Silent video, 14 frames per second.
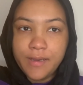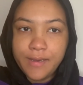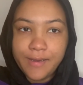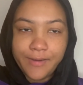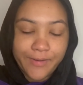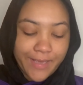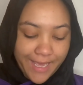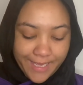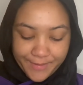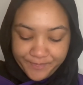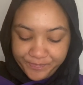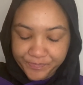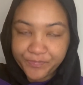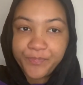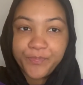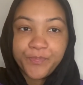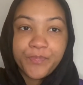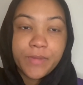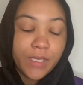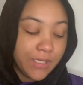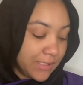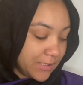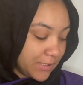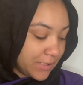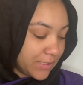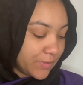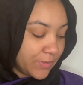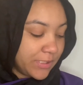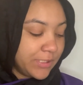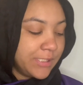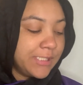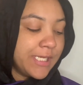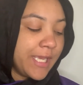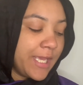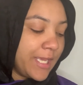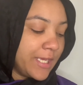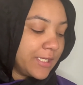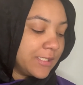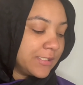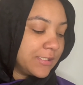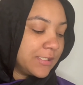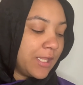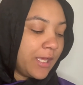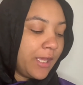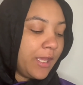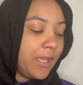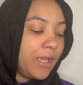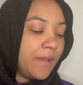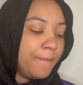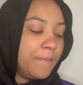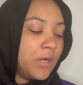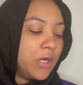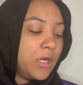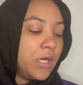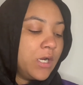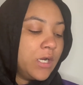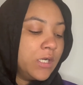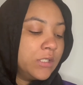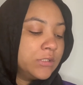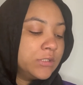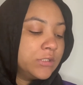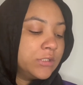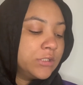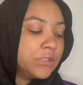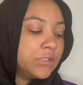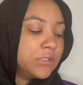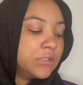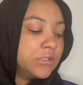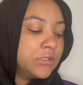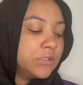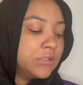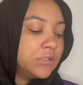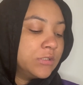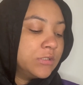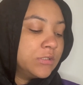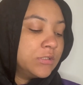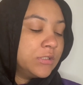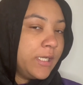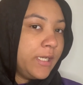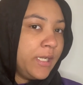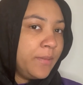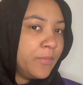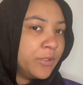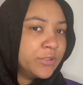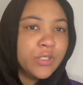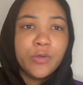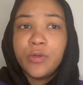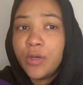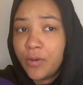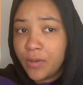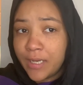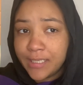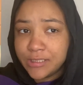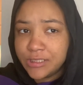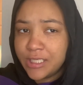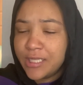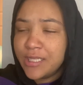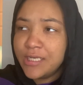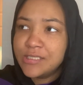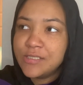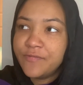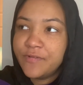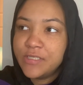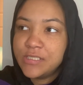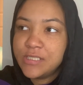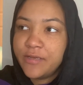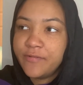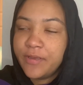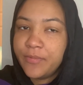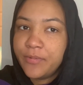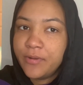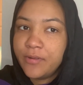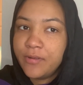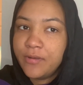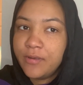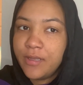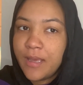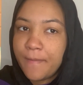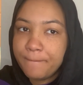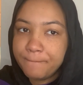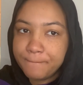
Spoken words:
Okay. So today is like March. Ending March. Oh no. Actually, I think it's the first day of April. Yep.